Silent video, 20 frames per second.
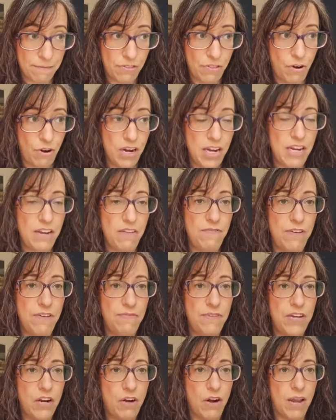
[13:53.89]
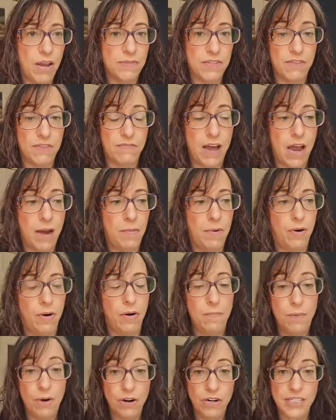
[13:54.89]
30 to 50 grams of
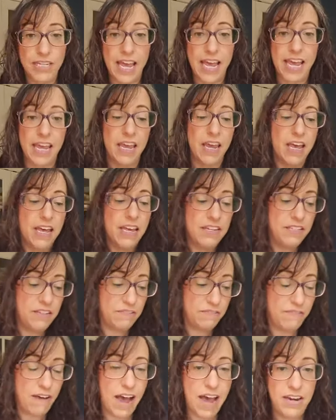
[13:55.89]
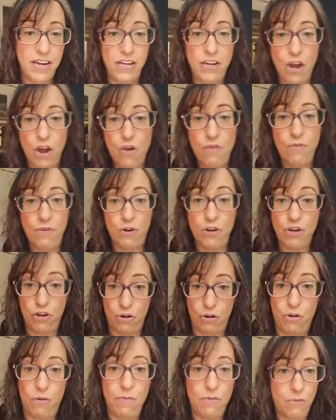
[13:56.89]
fiber per day divided over
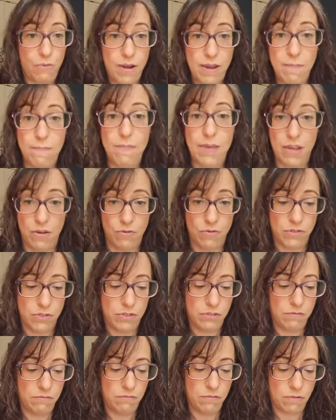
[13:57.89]
your three meals,